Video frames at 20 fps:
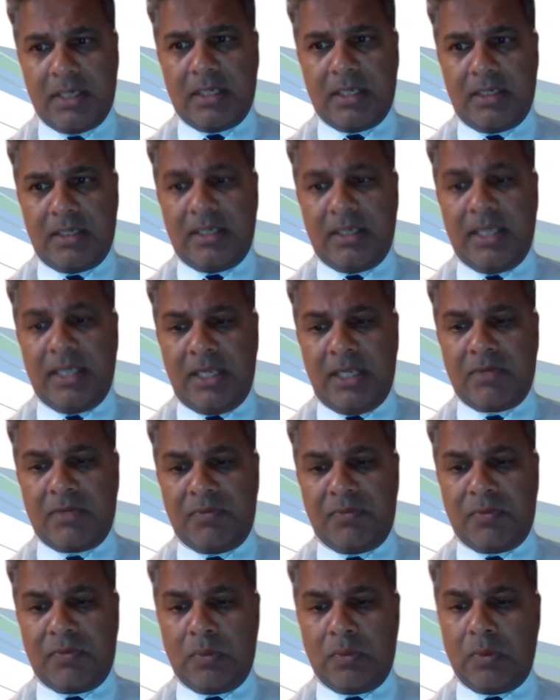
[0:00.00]
need
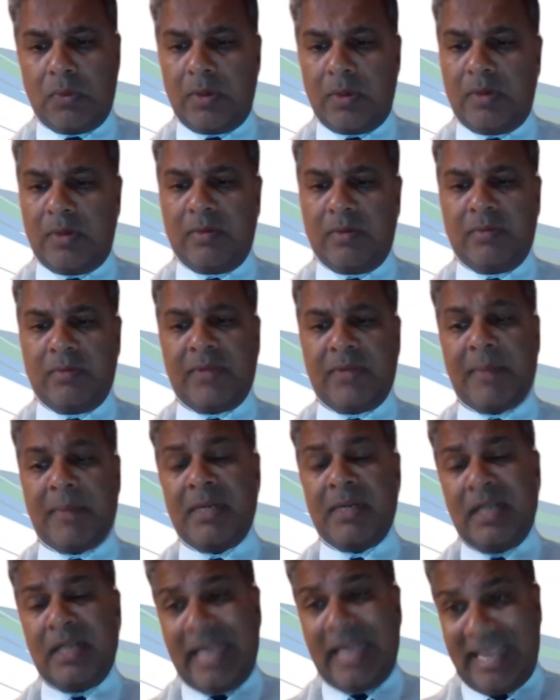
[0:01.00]
for
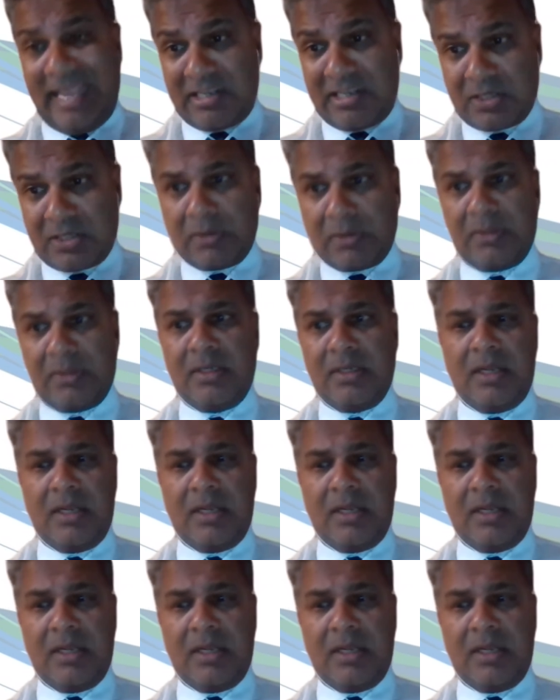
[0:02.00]
family liaison